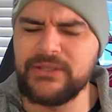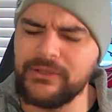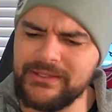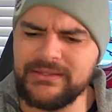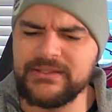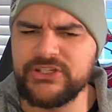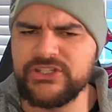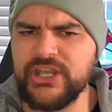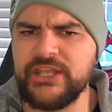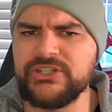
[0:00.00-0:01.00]
The only thing that
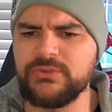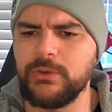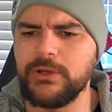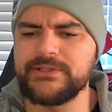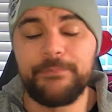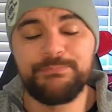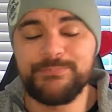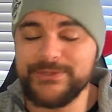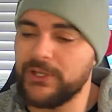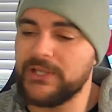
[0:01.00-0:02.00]
changed was,
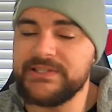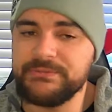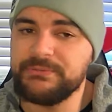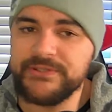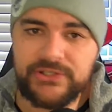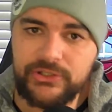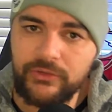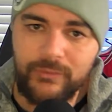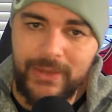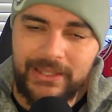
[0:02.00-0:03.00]
besides his
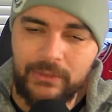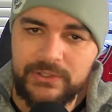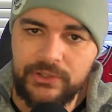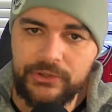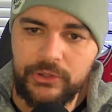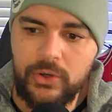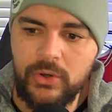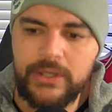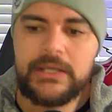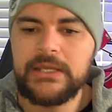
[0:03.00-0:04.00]
position of where he was on the
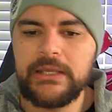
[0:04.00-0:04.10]
court,